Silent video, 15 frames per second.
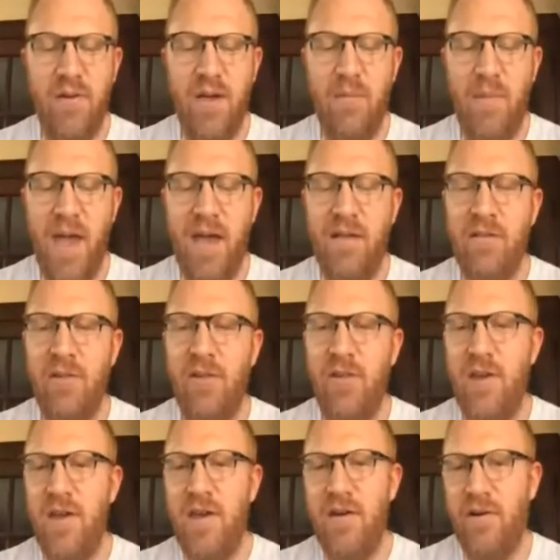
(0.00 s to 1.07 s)
Command
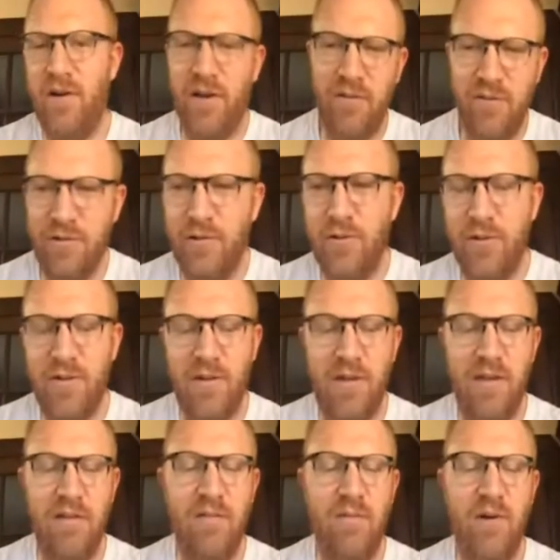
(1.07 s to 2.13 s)
C or Control
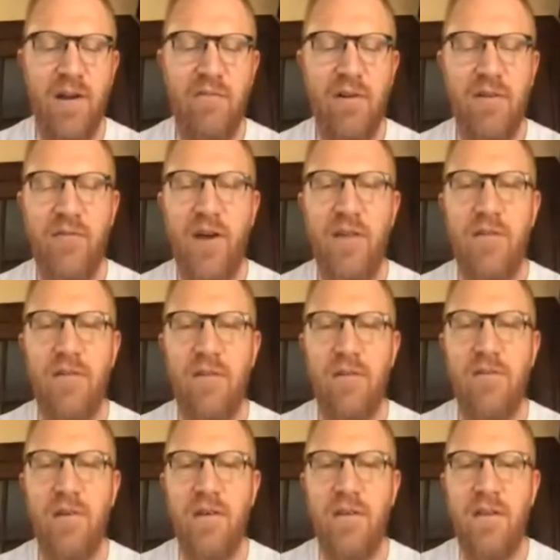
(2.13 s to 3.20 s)
C, whatever device you're
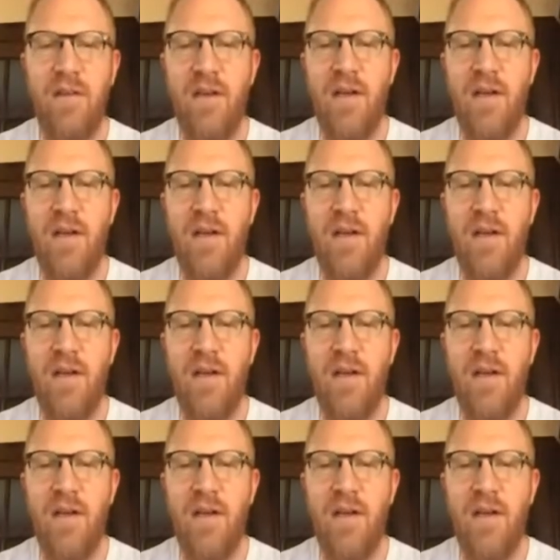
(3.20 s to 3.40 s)
using,